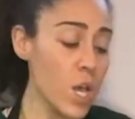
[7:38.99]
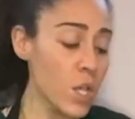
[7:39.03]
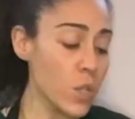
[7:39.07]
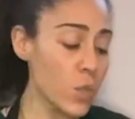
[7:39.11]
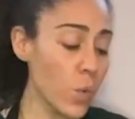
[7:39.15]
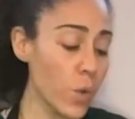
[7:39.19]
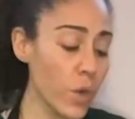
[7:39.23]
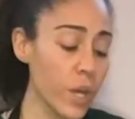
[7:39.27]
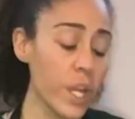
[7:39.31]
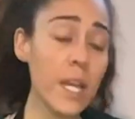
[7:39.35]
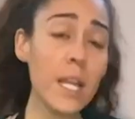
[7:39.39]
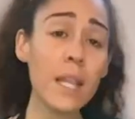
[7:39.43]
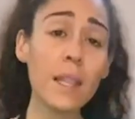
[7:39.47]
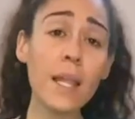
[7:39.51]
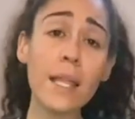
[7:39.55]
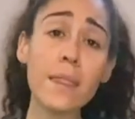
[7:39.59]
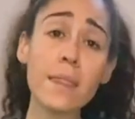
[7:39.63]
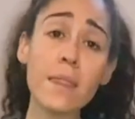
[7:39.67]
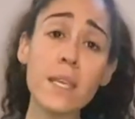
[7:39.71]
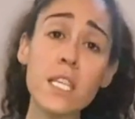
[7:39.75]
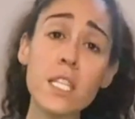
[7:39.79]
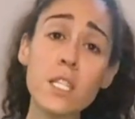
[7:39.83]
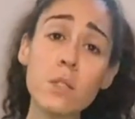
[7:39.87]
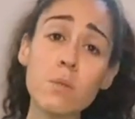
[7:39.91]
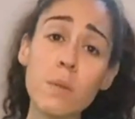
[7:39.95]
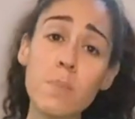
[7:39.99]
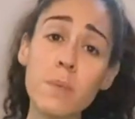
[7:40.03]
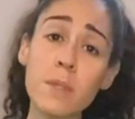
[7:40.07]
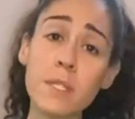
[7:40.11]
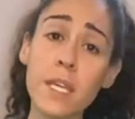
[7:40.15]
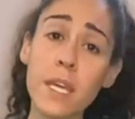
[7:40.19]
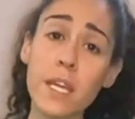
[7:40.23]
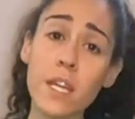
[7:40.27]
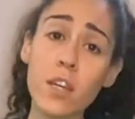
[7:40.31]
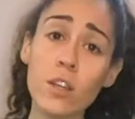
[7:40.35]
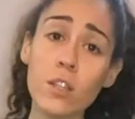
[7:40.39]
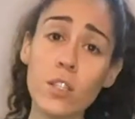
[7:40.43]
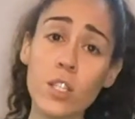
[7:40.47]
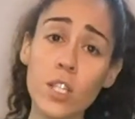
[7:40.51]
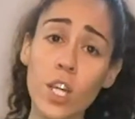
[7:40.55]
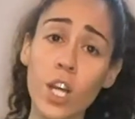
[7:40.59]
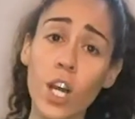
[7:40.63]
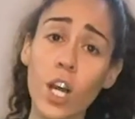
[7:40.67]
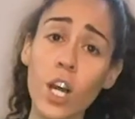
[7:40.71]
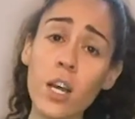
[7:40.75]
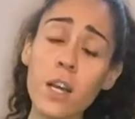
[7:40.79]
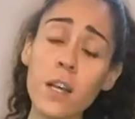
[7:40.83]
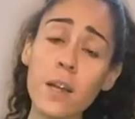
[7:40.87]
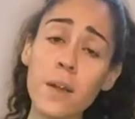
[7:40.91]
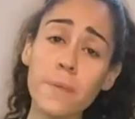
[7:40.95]
So we're gonna let these sweet potatoes
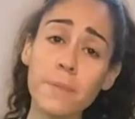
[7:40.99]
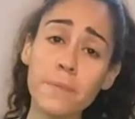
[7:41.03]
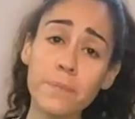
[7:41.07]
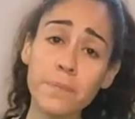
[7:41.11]
cook